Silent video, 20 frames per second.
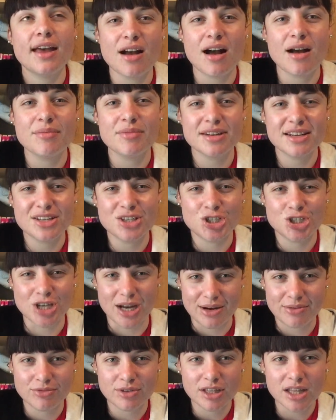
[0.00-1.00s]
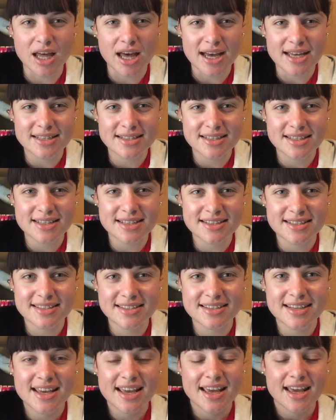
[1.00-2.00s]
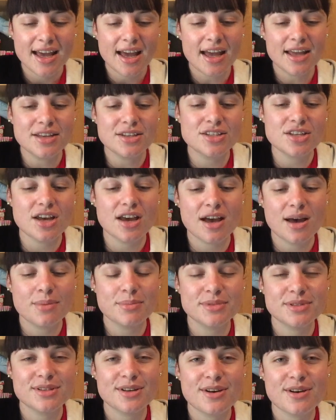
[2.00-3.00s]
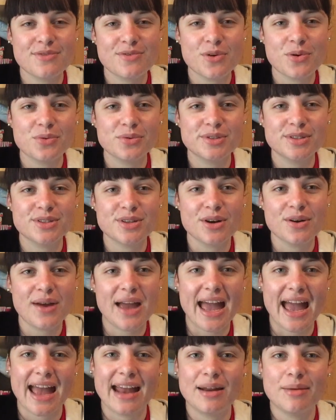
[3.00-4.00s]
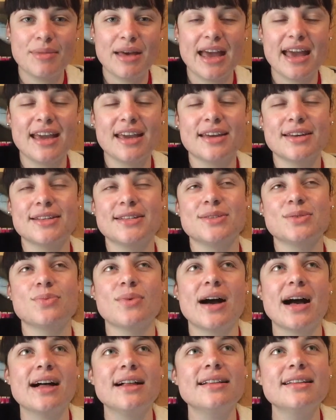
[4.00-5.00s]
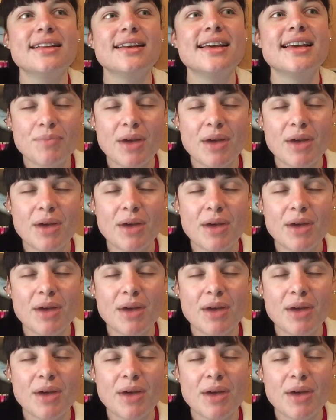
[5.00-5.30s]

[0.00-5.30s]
I'm going to generalize this in terms of also anime as well.